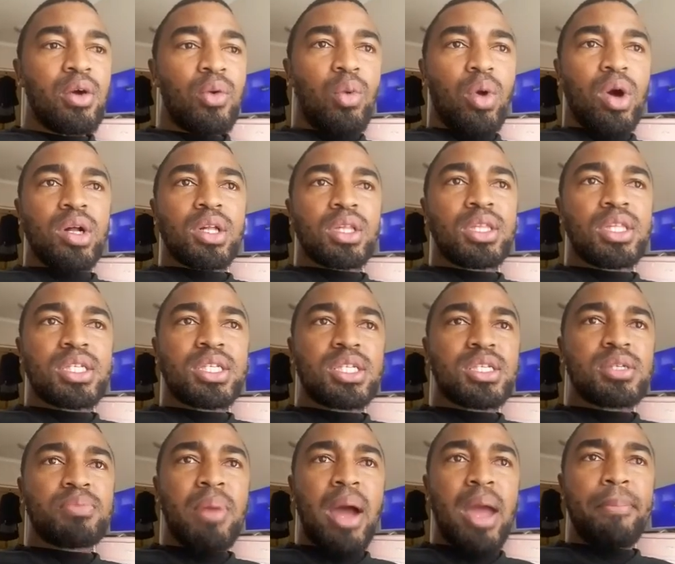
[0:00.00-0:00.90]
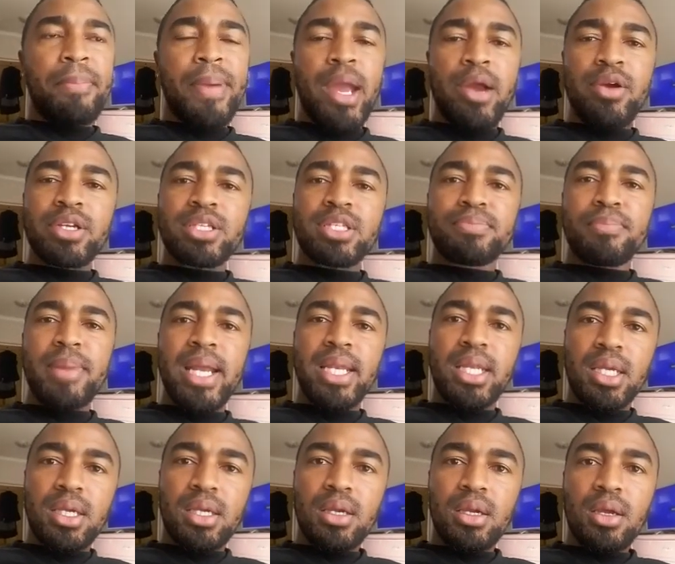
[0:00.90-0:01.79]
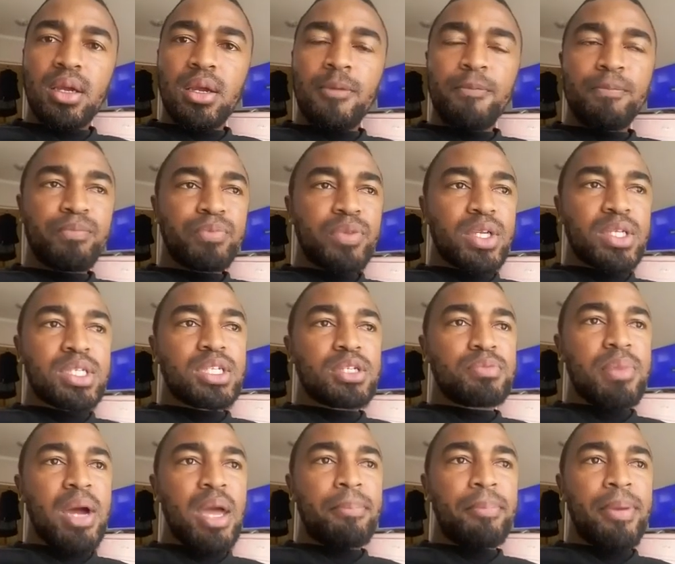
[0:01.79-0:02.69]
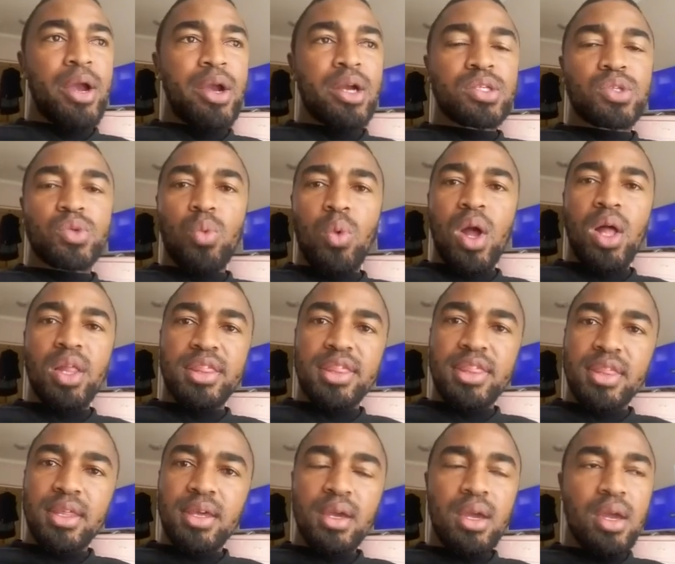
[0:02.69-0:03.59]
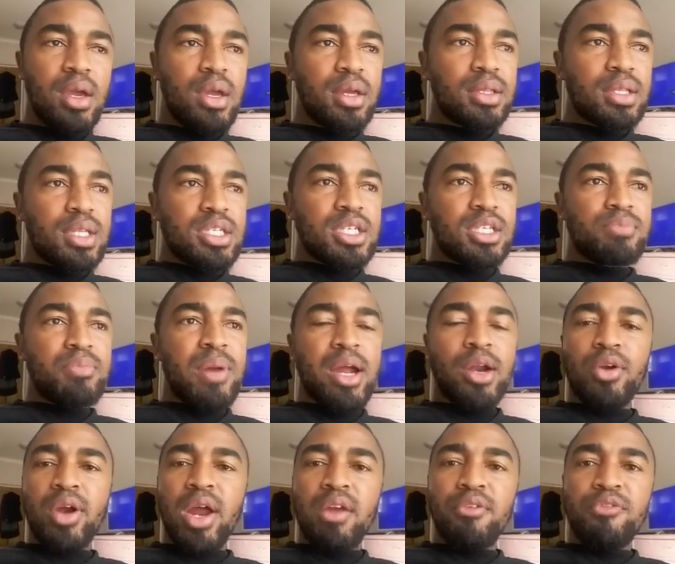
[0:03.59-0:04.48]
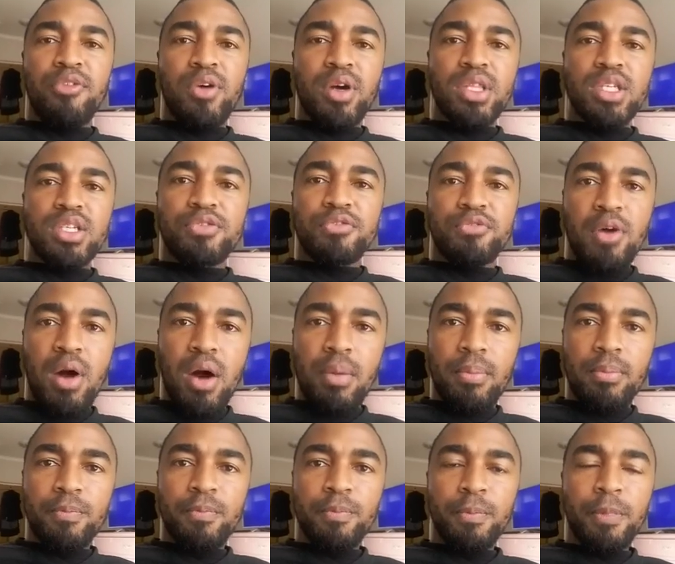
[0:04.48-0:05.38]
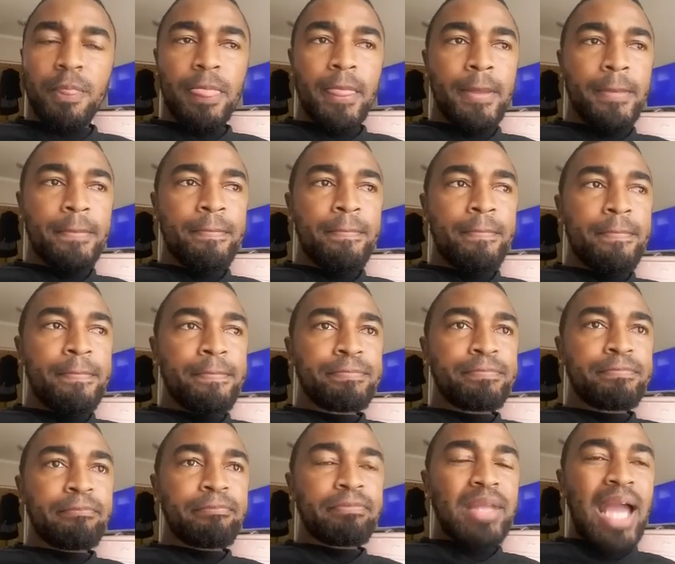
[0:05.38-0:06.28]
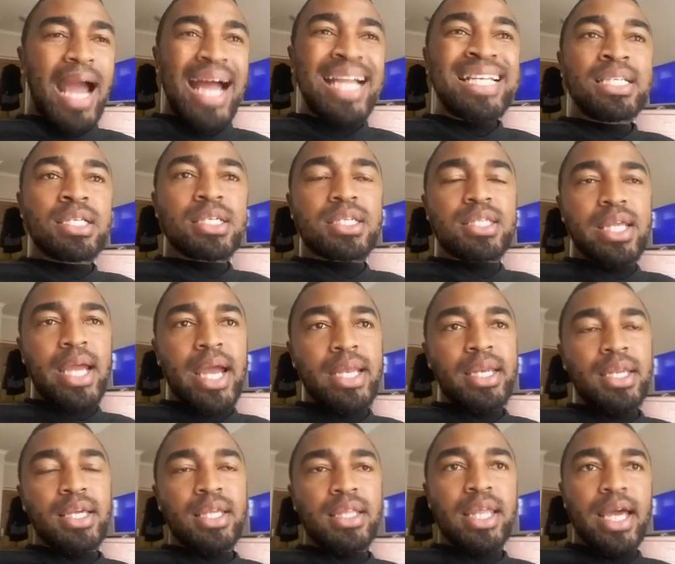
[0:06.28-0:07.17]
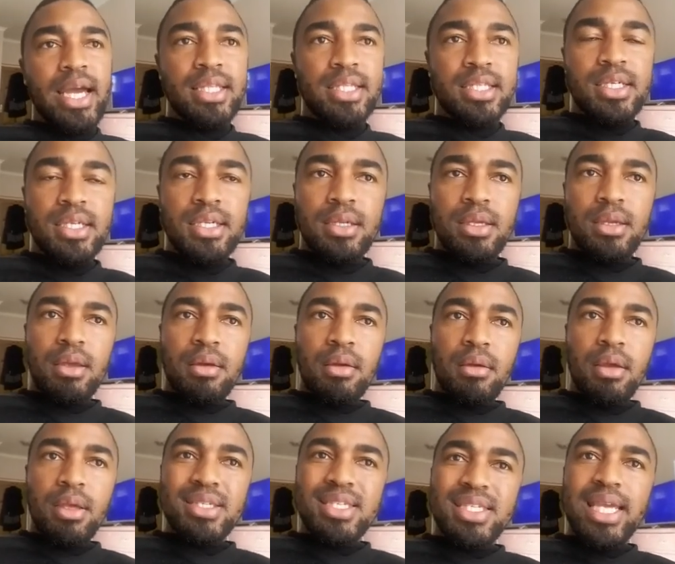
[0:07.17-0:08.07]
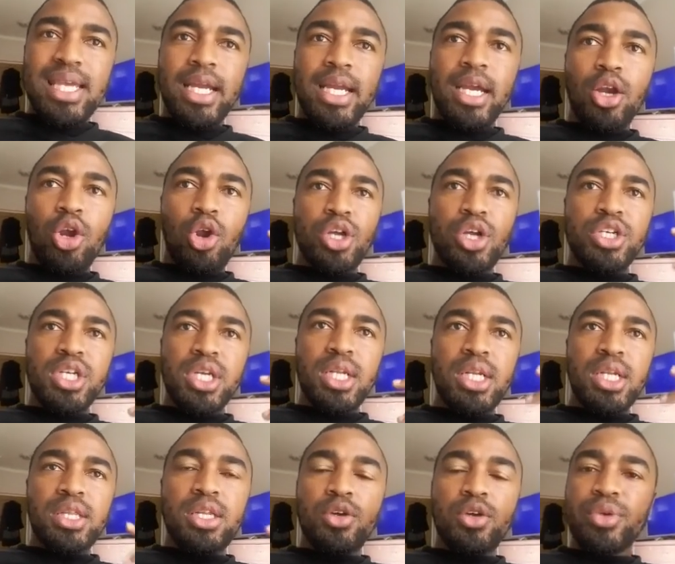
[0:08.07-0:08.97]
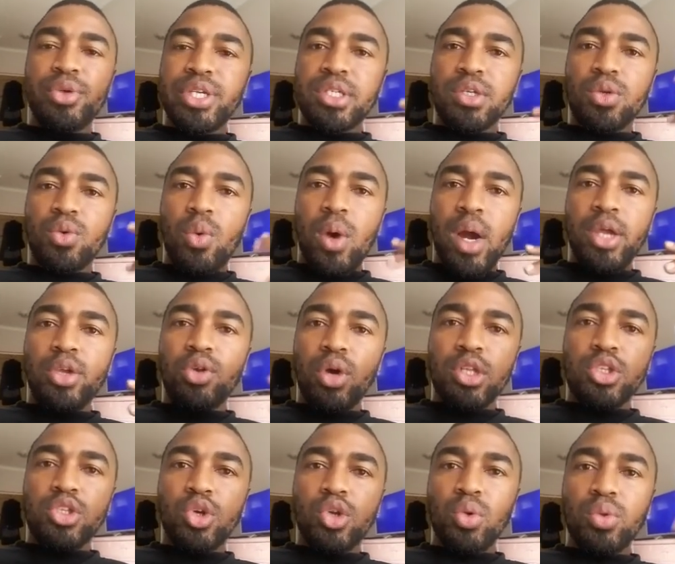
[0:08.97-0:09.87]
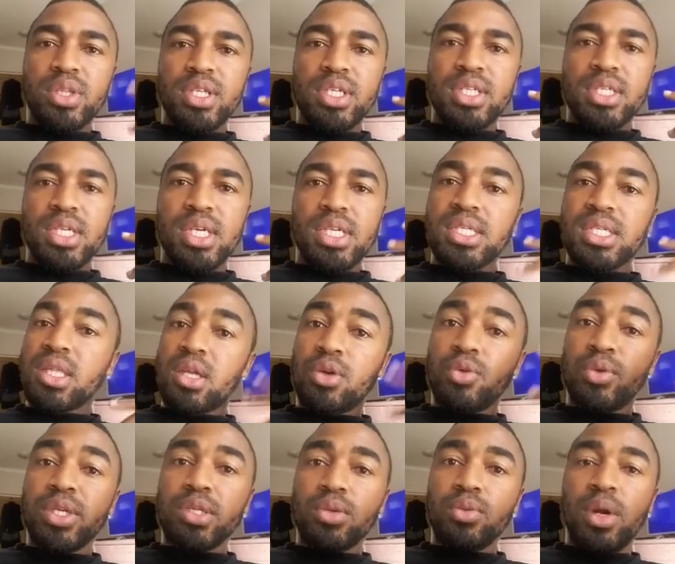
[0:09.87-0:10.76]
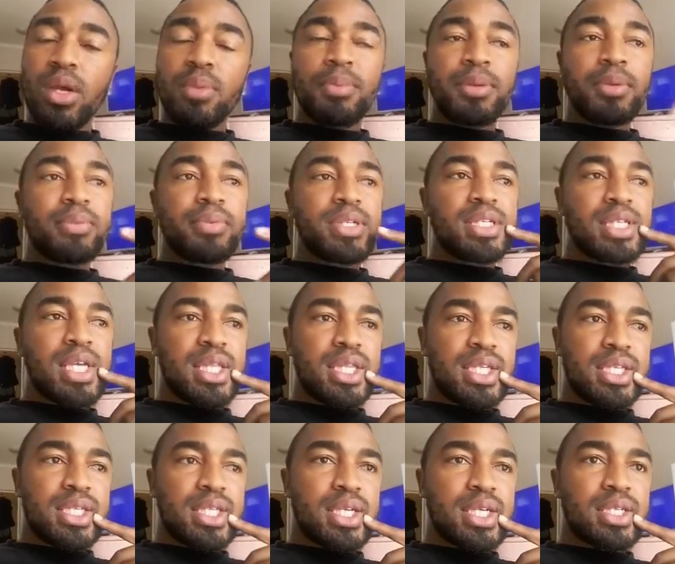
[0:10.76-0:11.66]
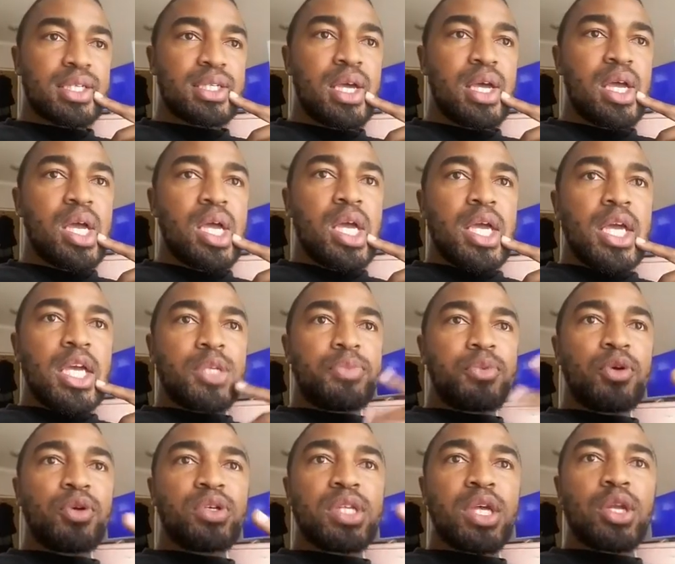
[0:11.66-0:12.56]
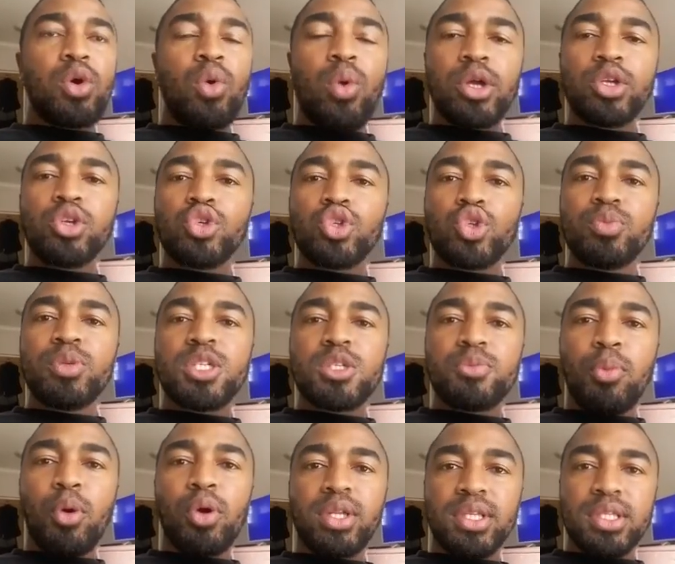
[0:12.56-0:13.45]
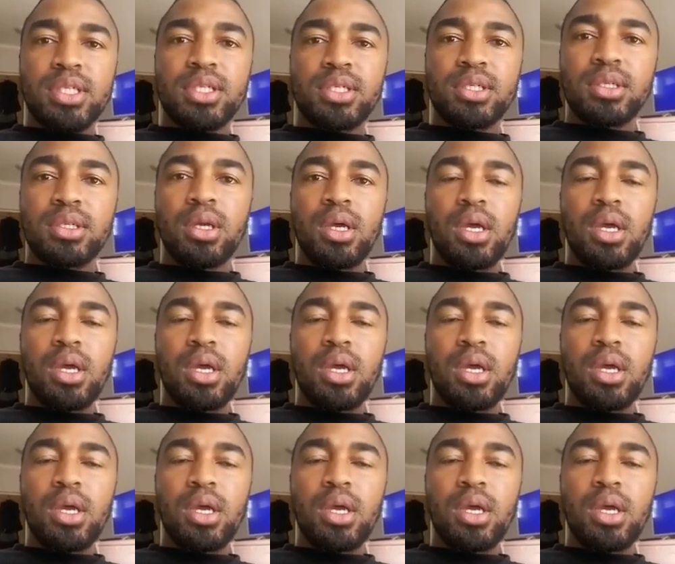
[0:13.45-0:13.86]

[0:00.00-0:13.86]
well, this is my parents' money. This is my parents' wealth. This is my grandfather's farm. Understanding that psychologically the reason why you are told these things and the reason why people say these things is because they don't want you to be spoiled.